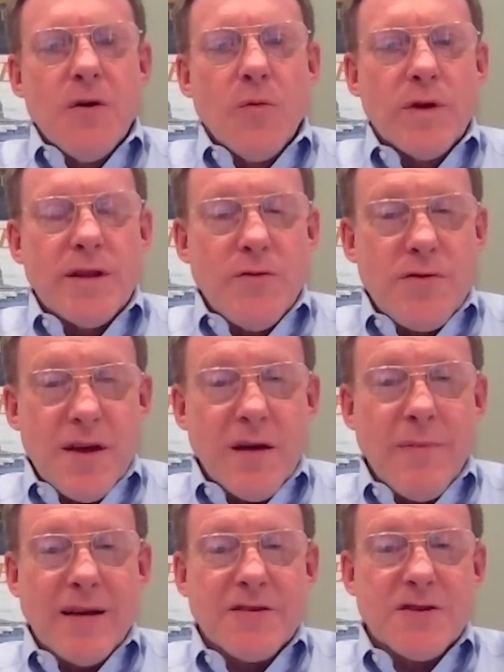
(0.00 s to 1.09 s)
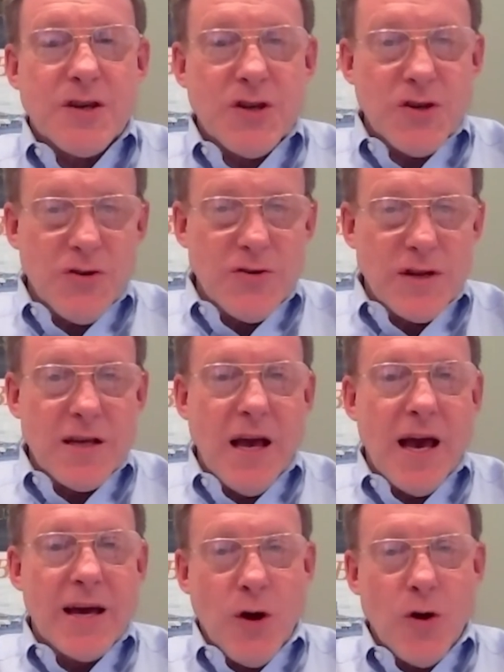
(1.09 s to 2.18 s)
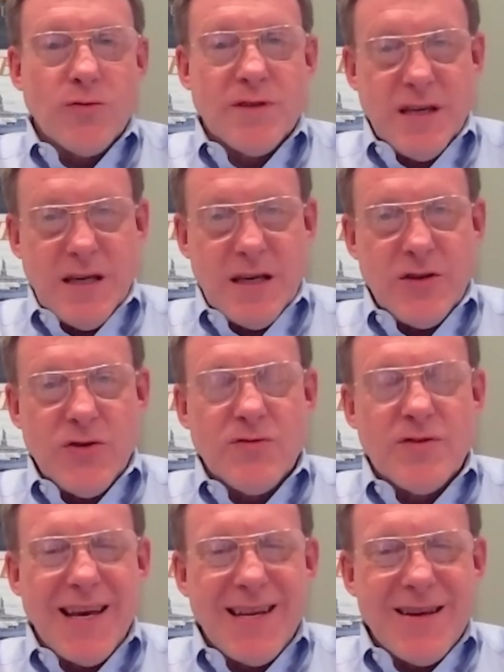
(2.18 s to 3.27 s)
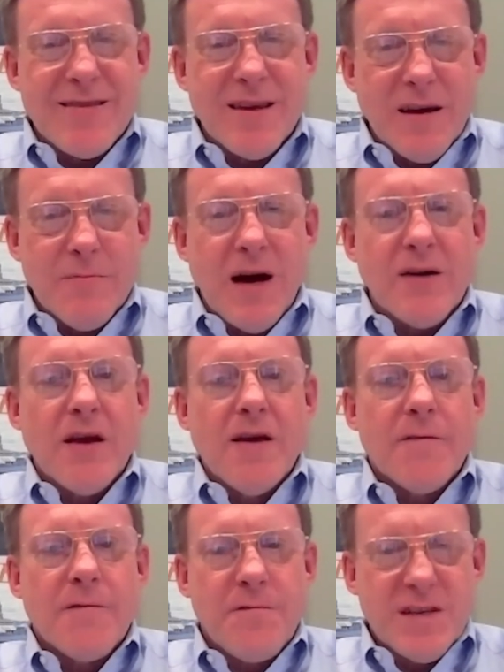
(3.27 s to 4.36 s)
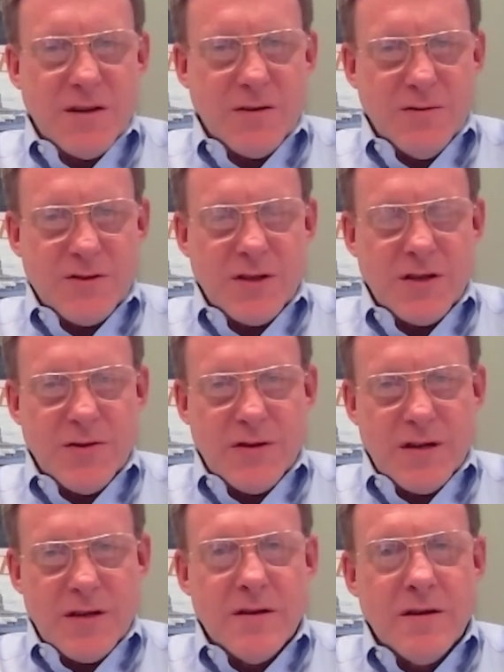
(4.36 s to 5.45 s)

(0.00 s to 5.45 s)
when you think about security and OT, you tend to think about physical security.